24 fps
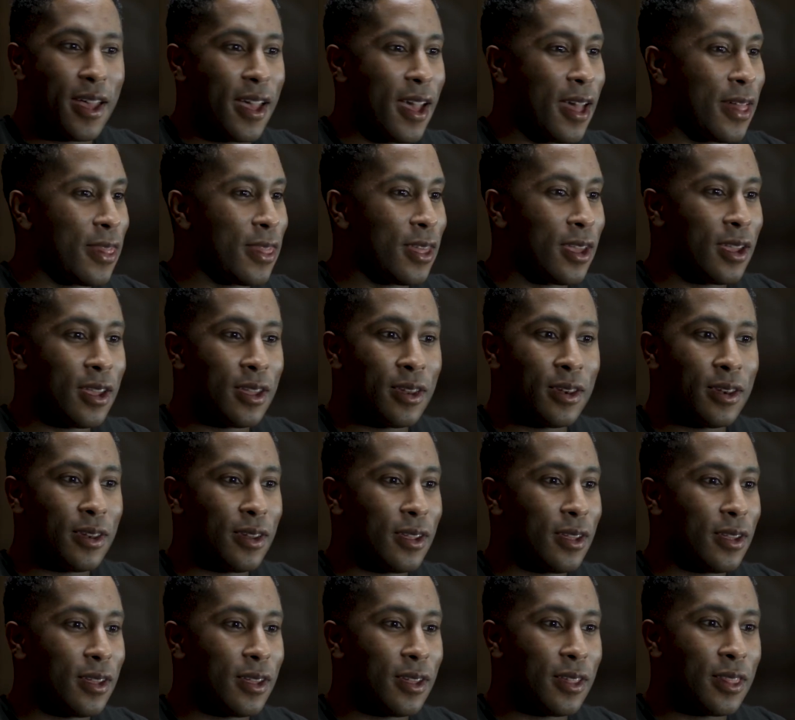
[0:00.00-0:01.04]
And then
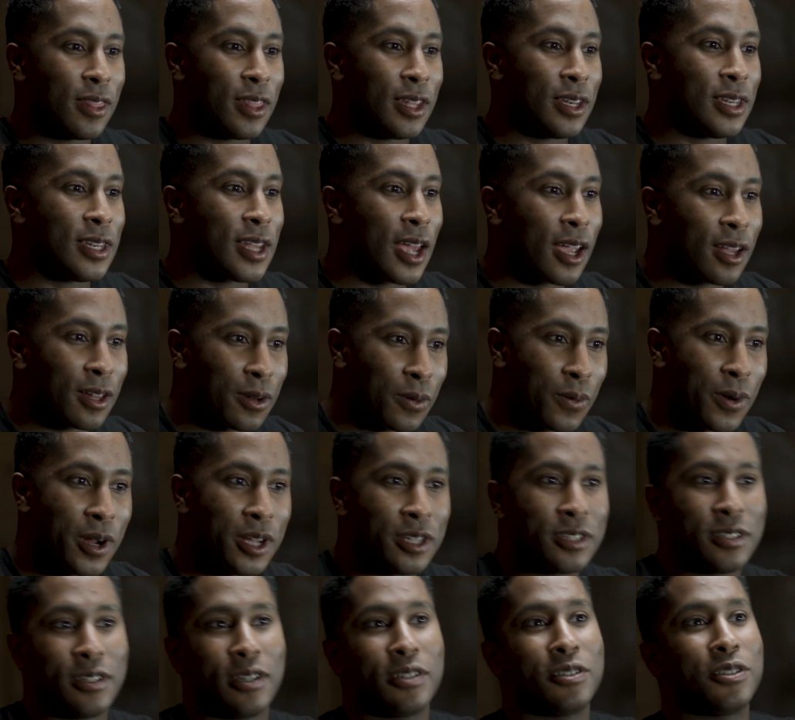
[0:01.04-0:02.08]
the
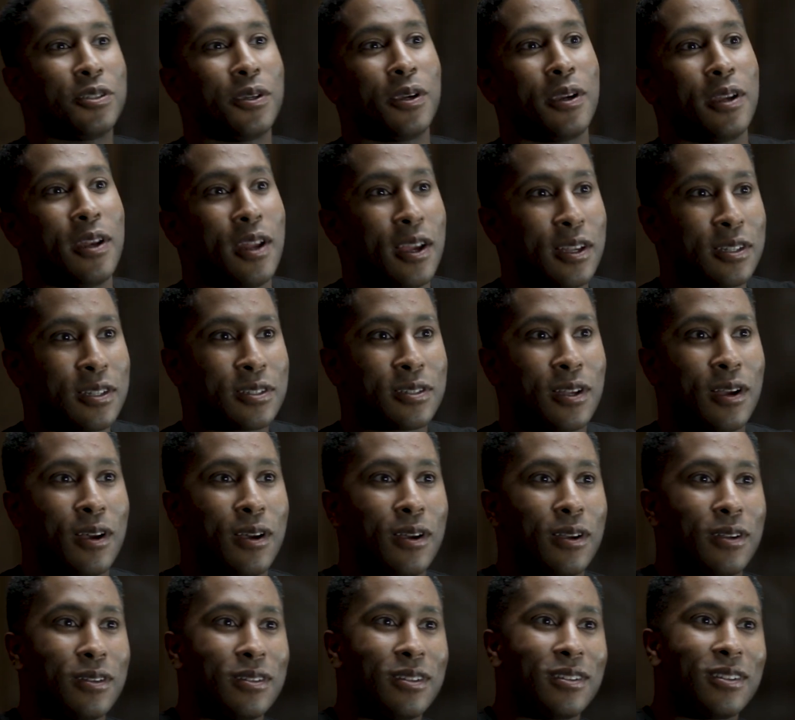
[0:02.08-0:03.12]
declaration that you hear in that song,